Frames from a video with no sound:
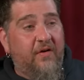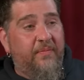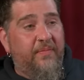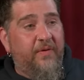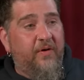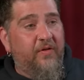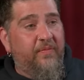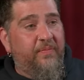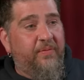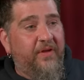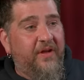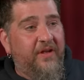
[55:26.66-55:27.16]
in
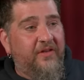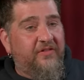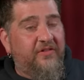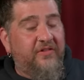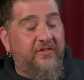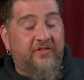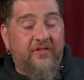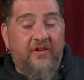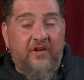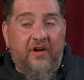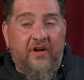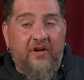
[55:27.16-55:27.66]
both
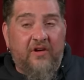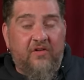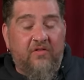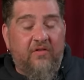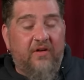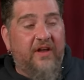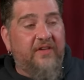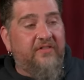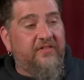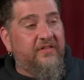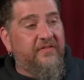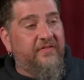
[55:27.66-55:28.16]
places.
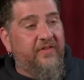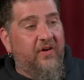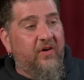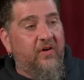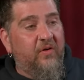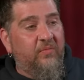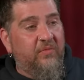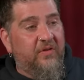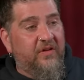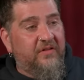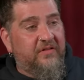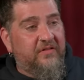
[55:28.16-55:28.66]
Aggressive
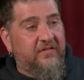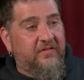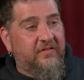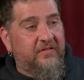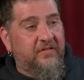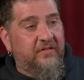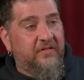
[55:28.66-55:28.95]
homeless,